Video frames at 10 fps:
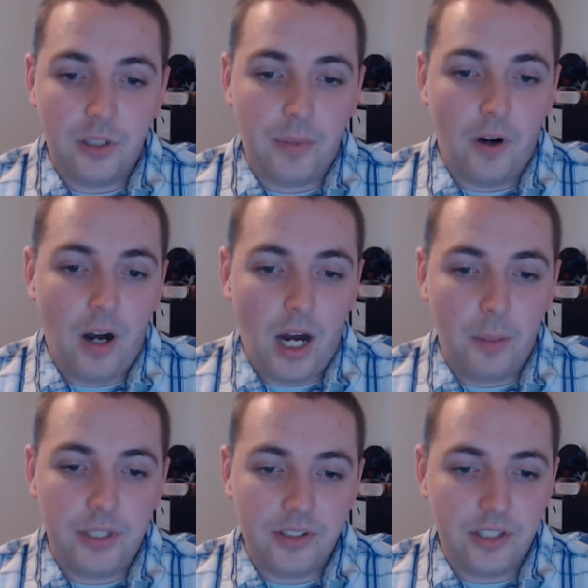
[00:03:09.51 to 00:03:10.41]
about
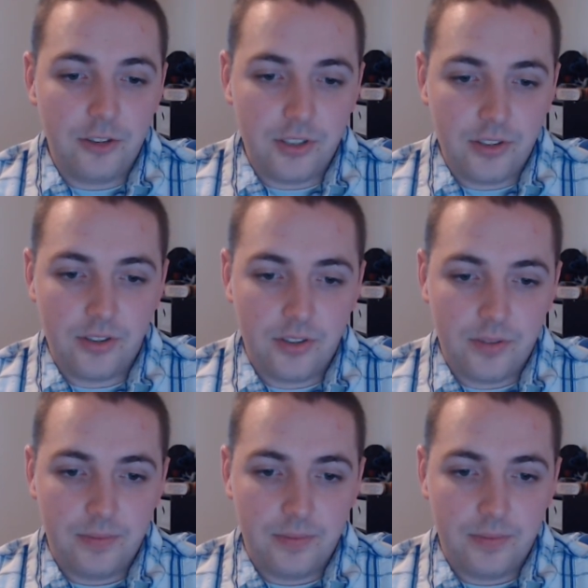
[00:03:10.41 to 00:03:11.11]
hobbies and interests,